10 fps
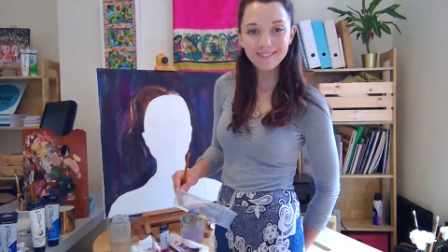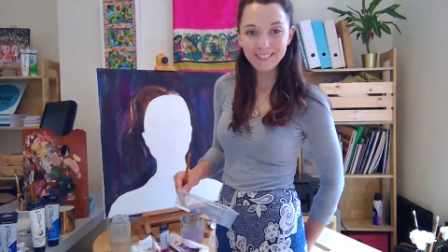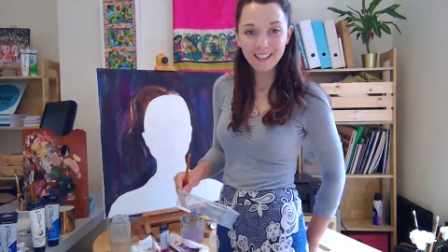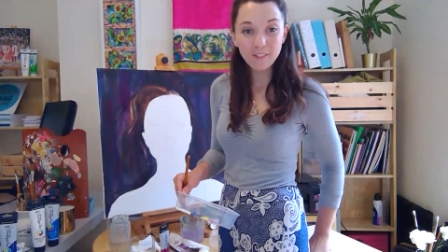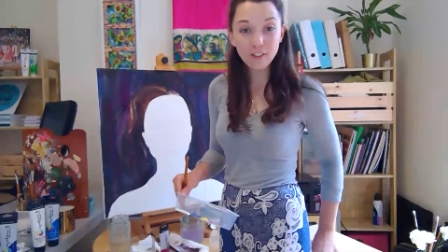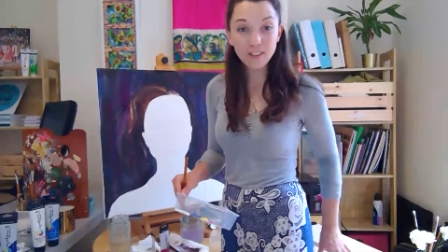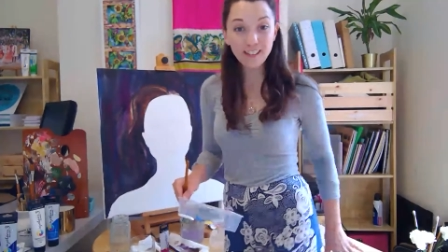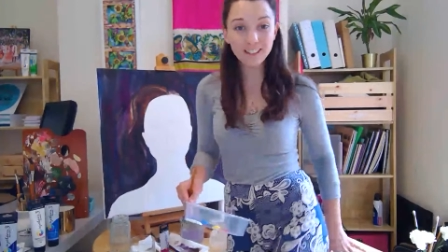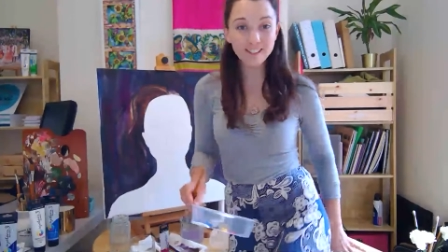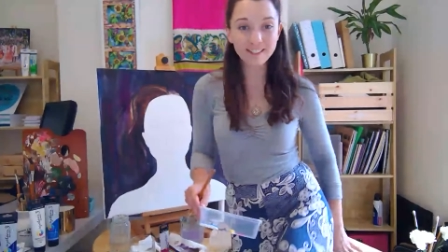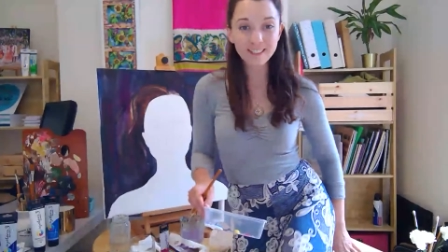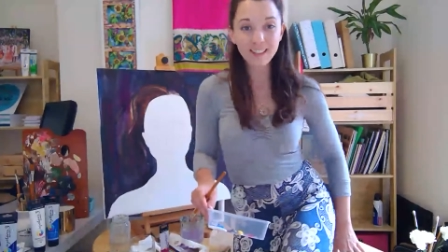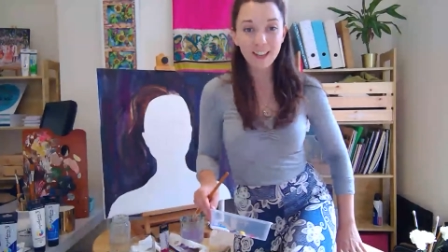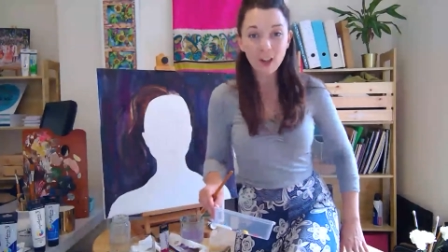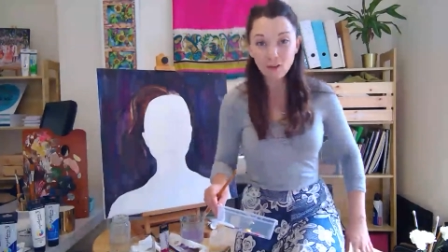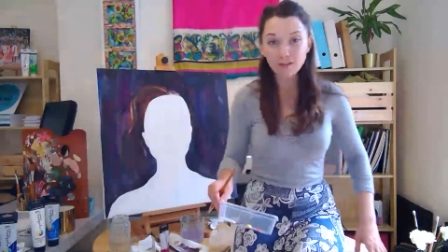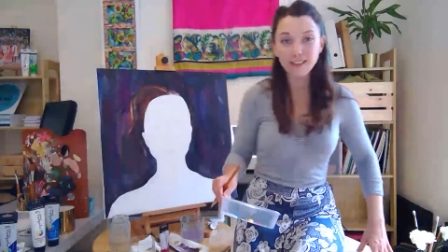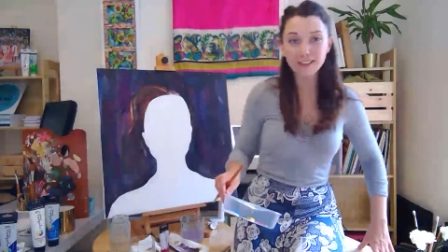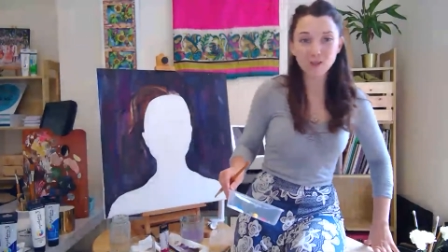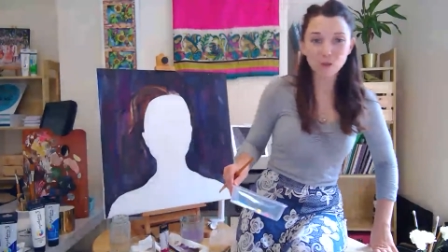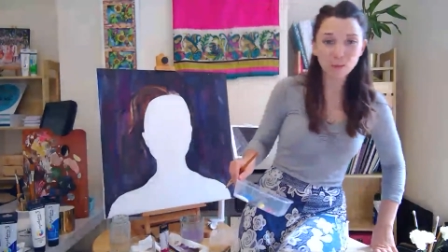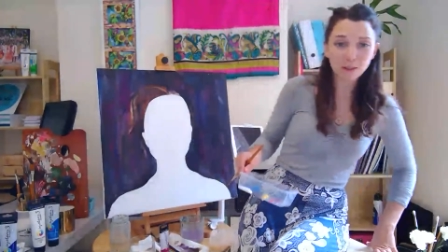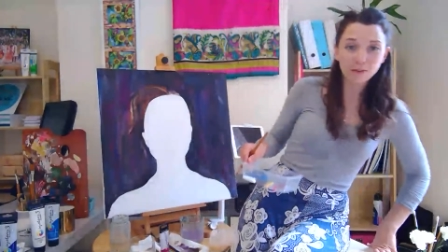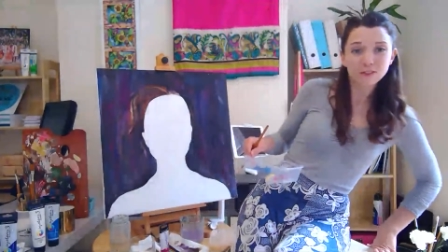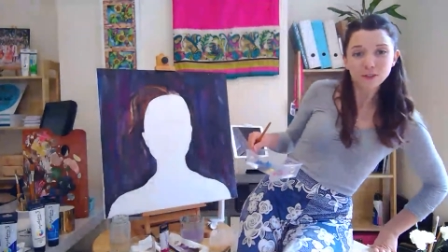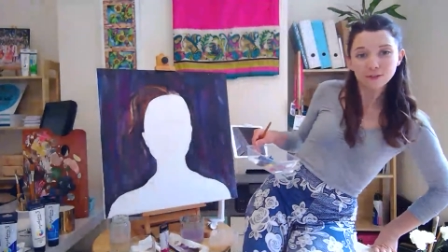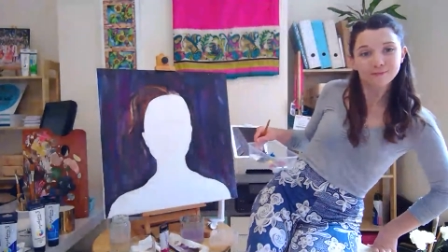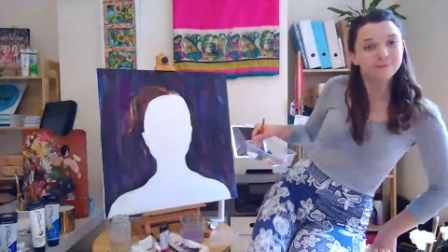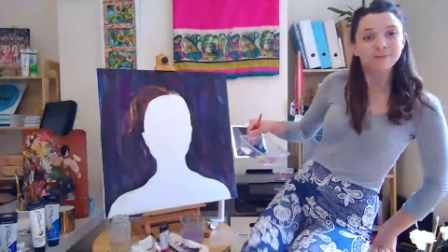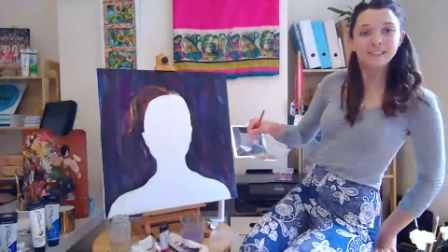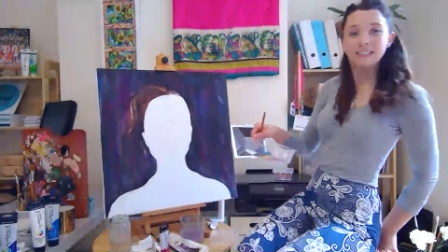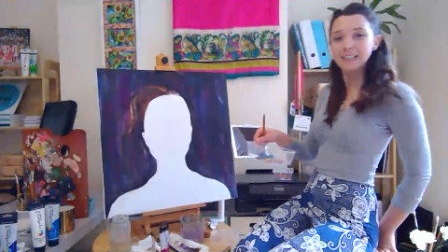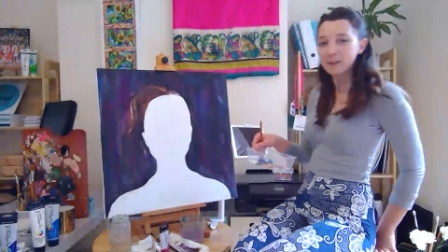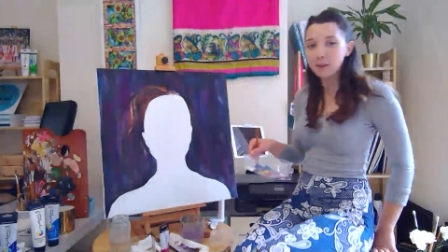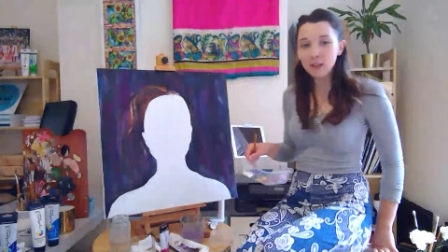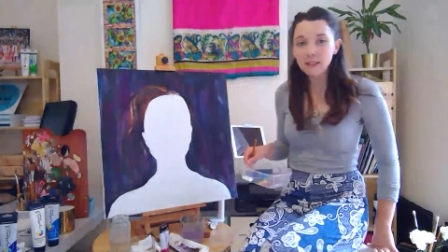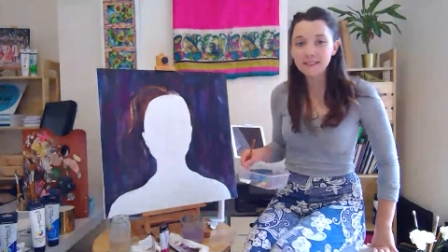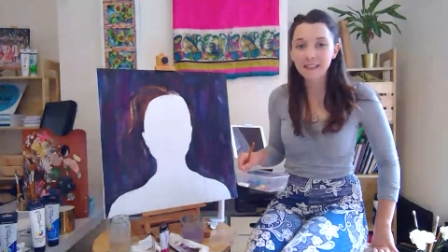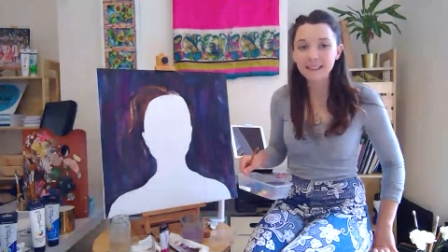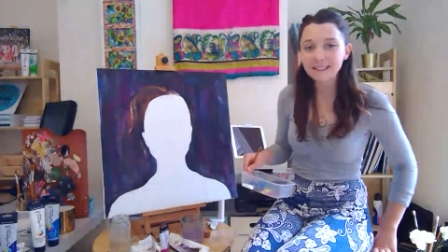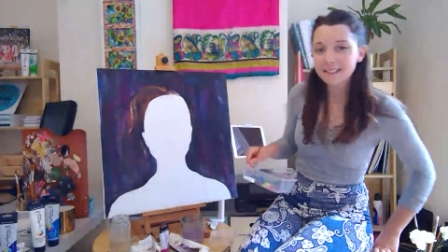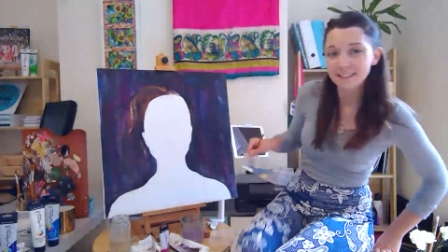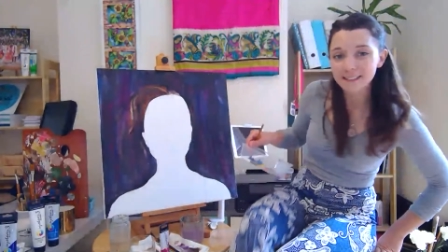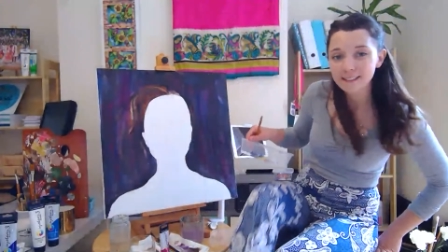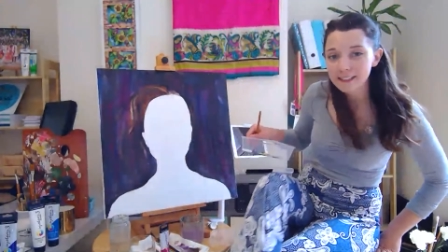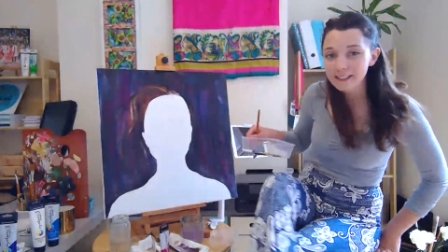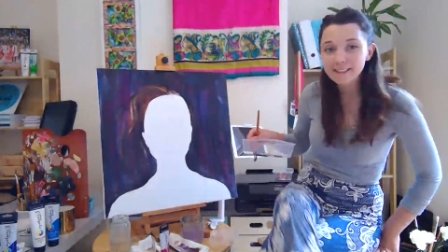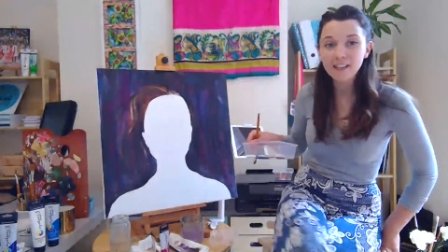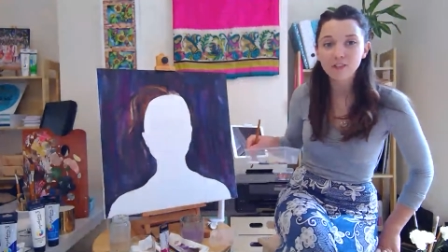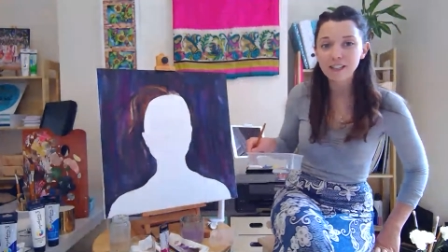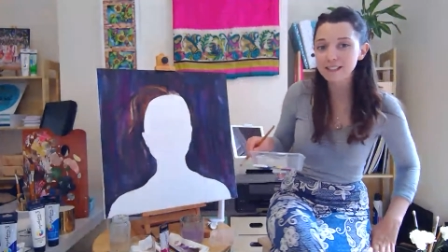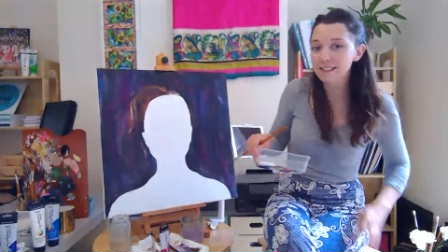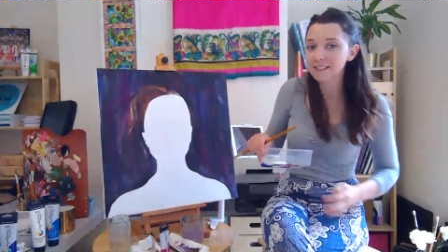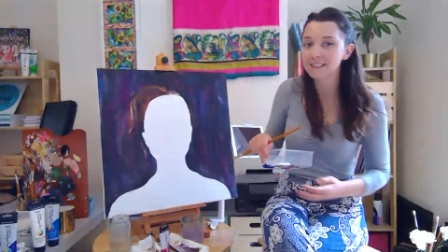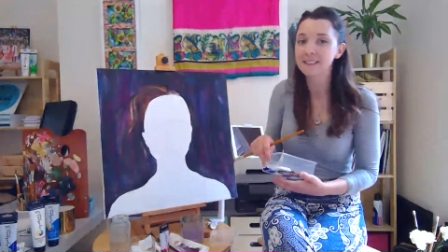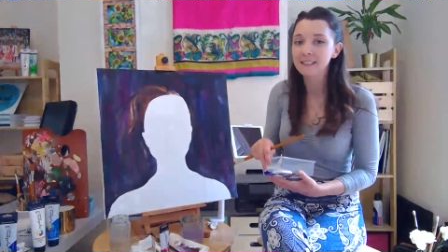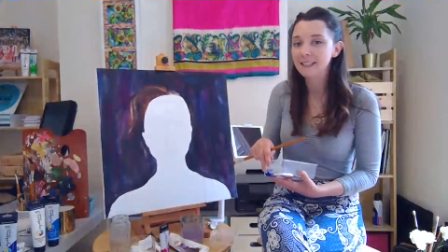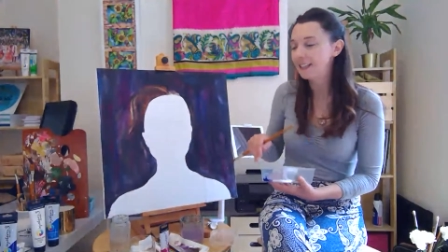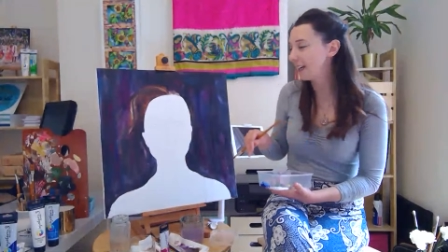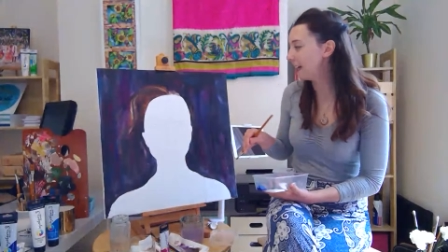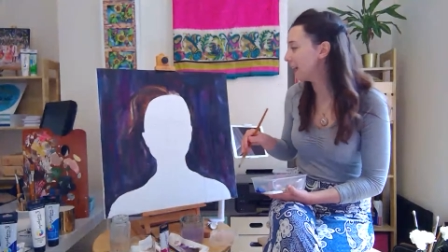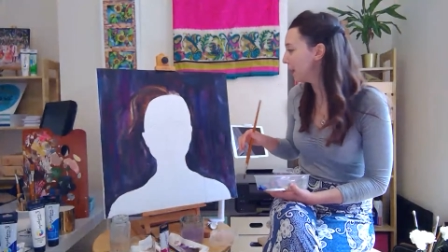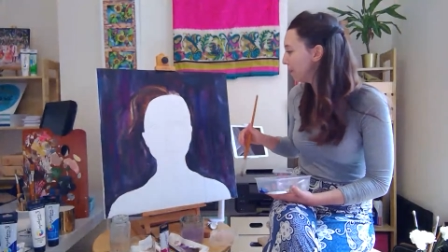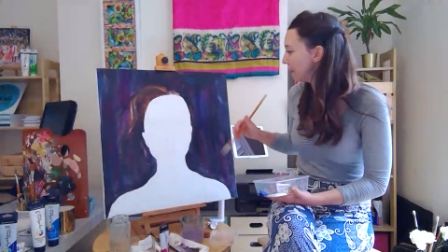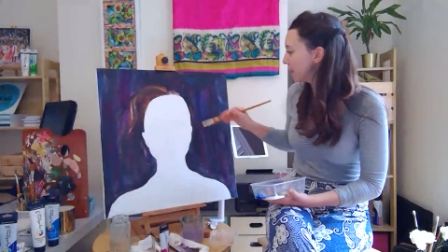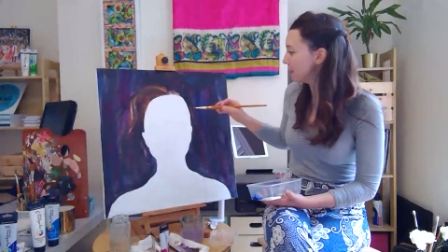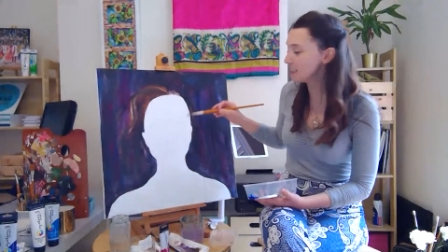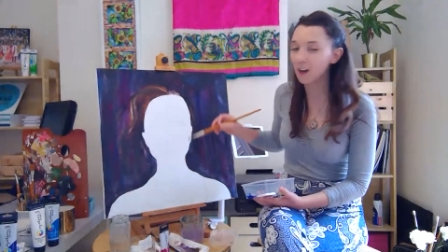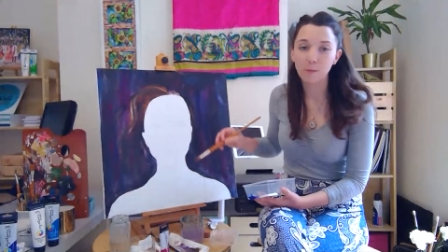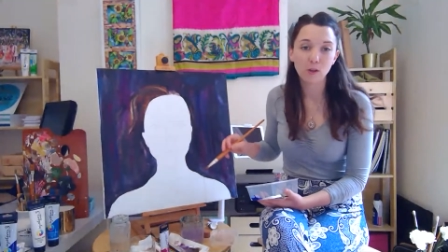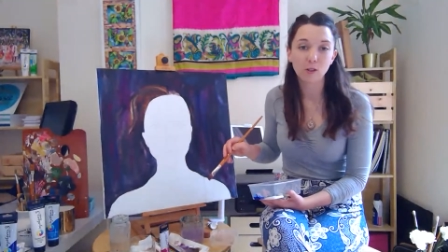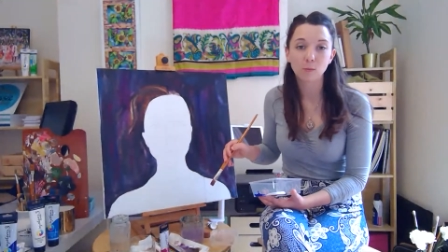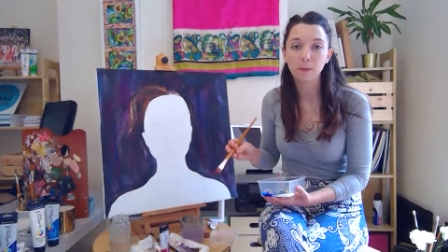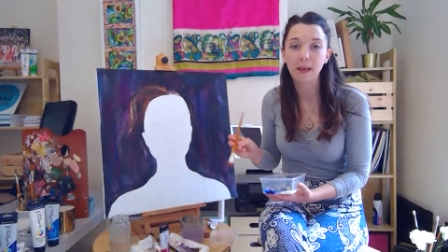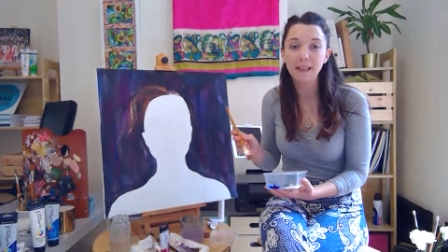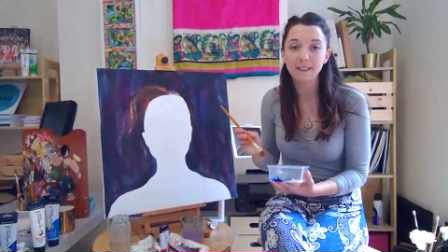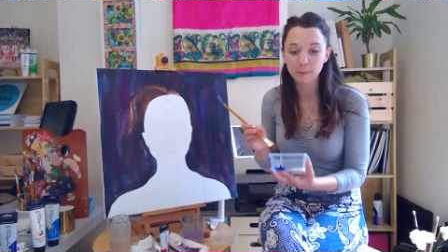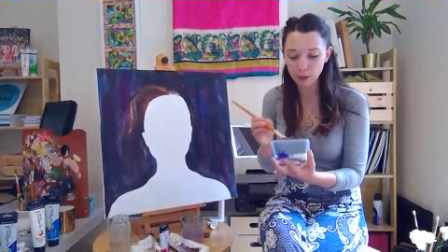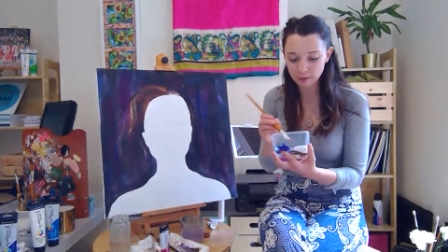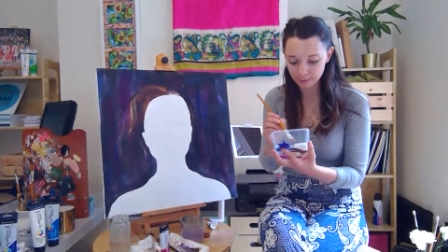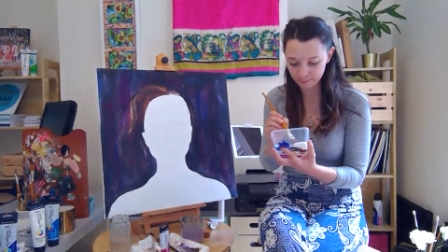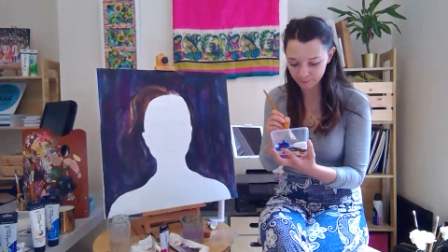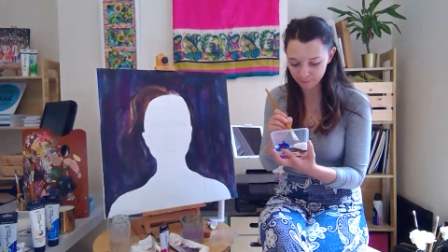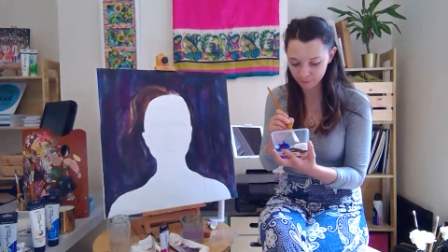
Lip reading: everything. And hopefully this will be over soon. We can go outside and see our friends. In the meantime, you can watch me paint, I suppose.